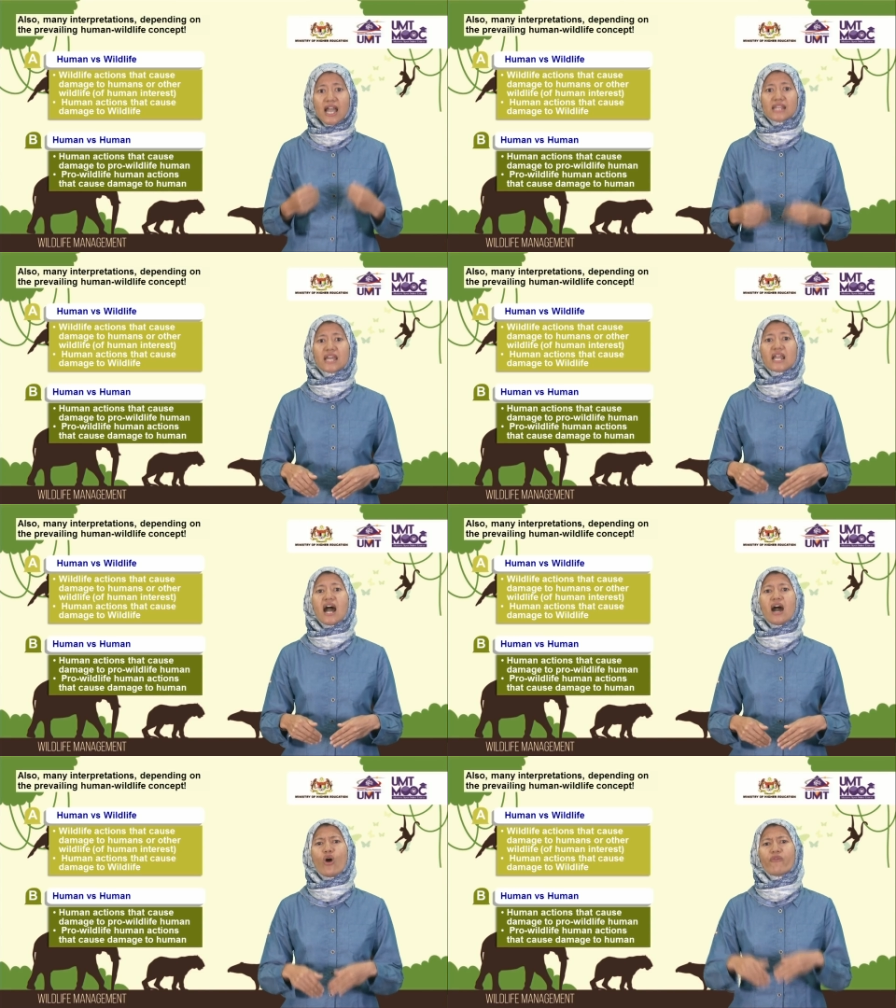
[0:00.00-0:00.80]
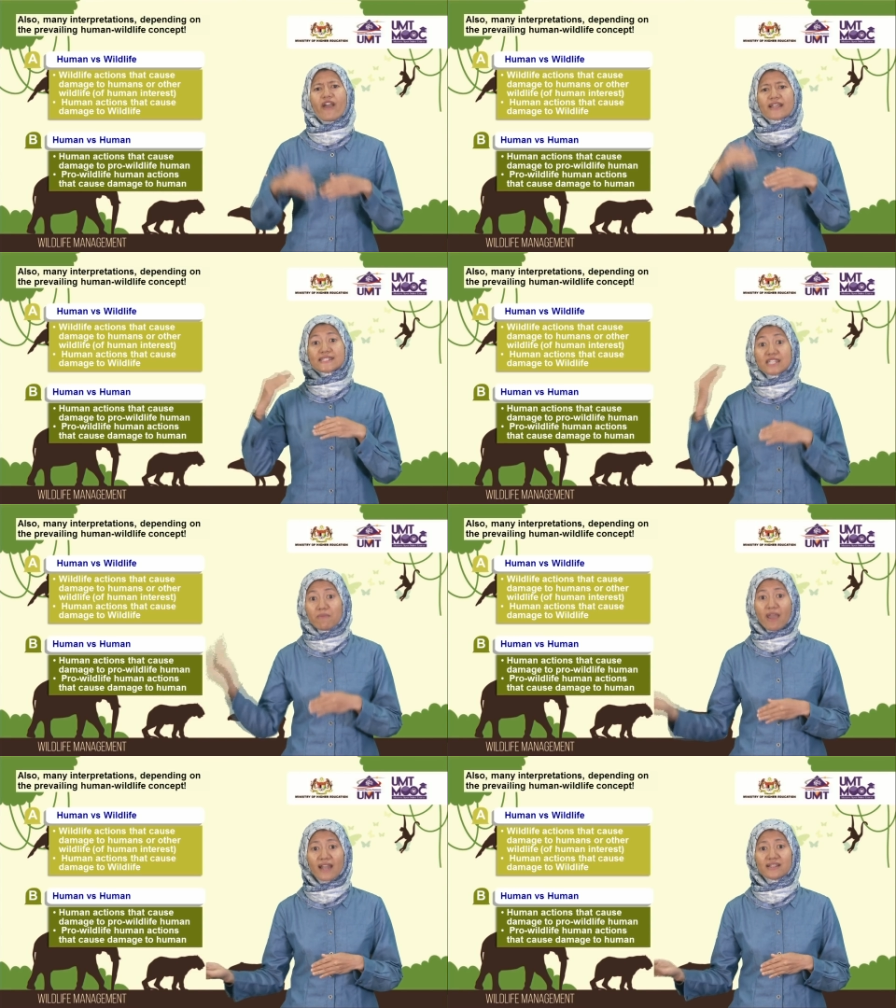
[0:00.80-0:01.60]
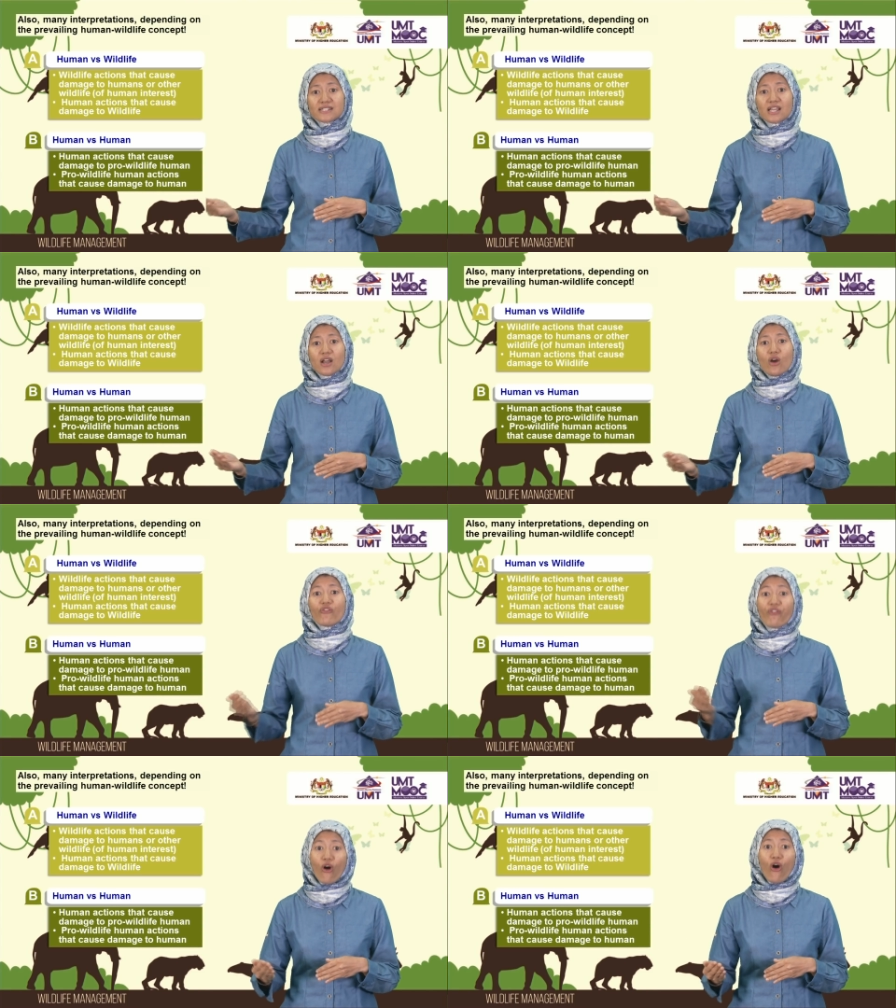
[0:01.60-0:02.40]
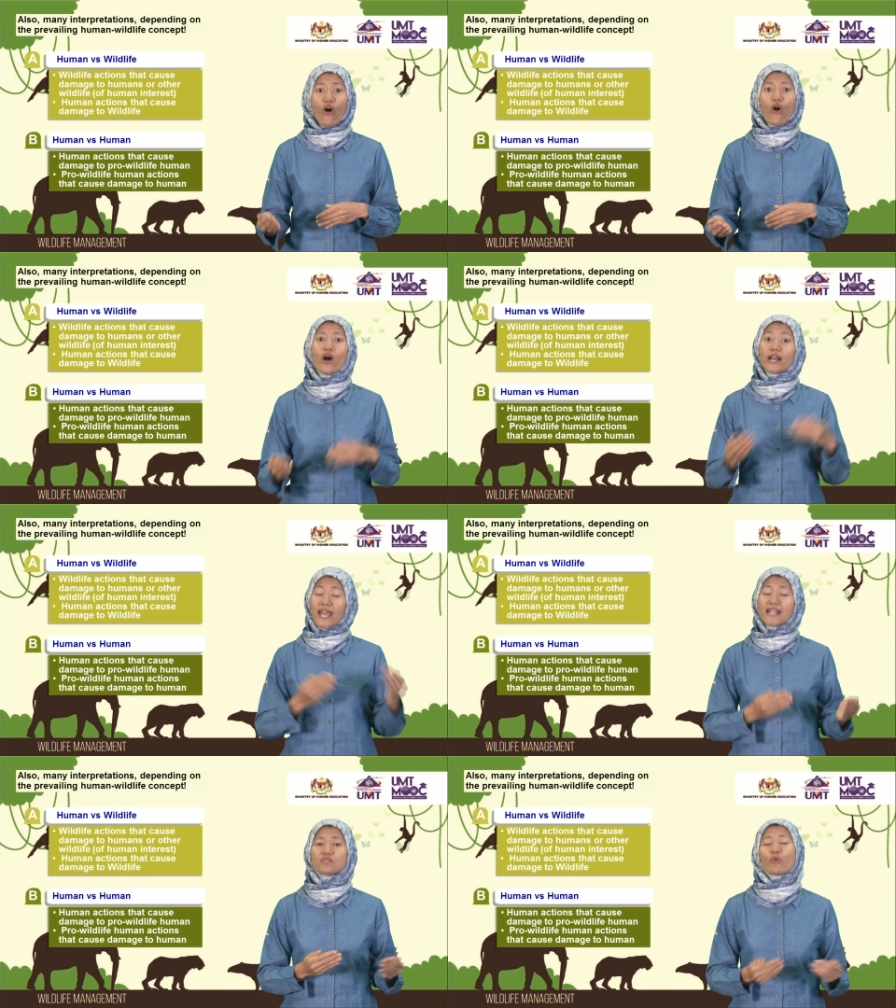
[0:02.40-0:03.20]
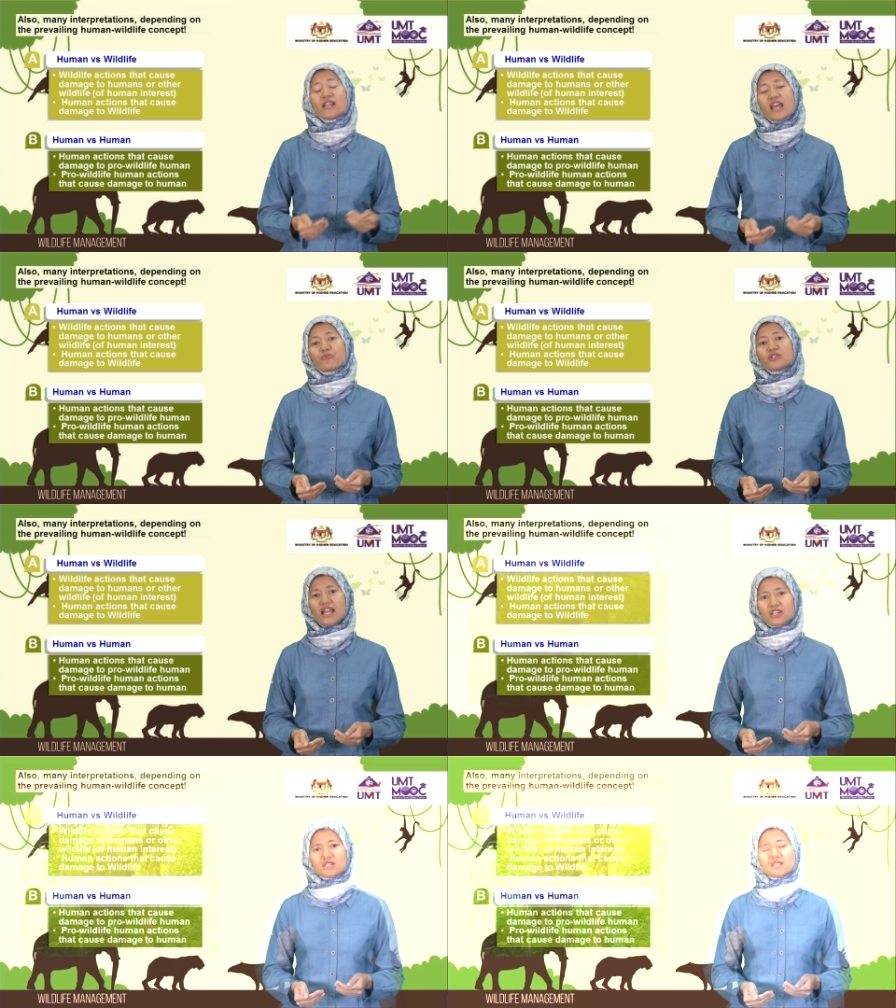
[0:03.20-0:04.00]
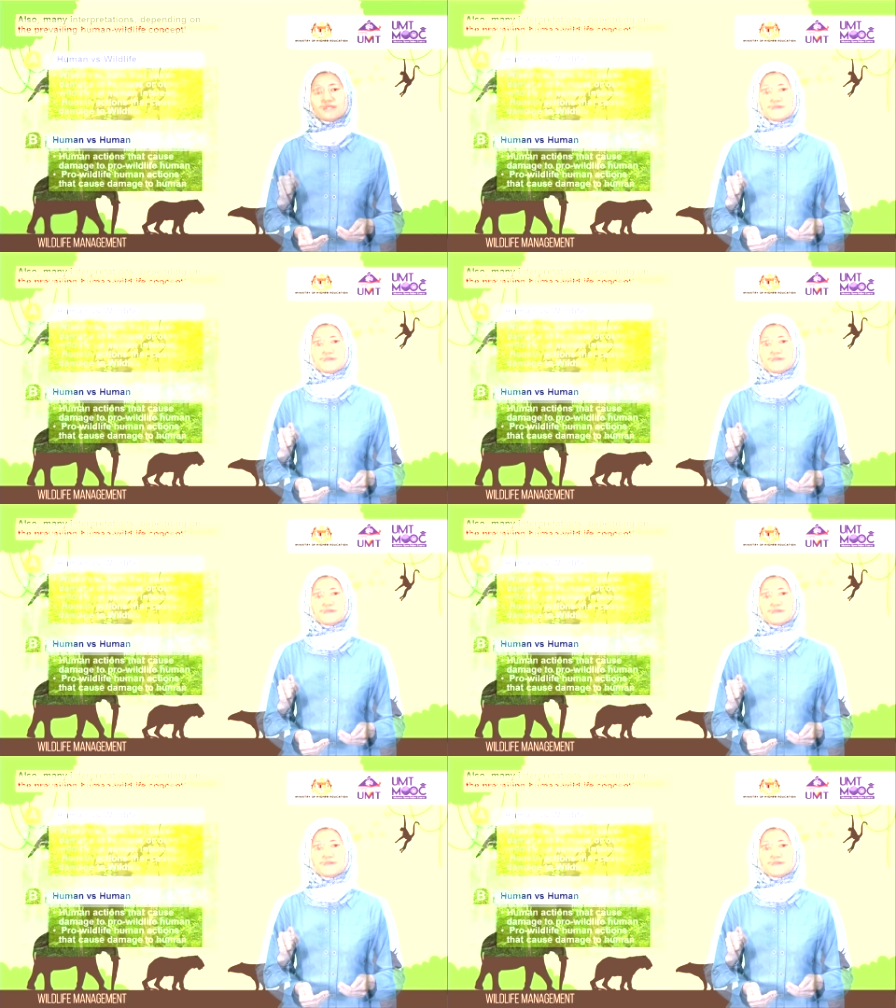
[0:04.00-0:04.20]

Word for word: that are of extreme ends for or against wildlife protection.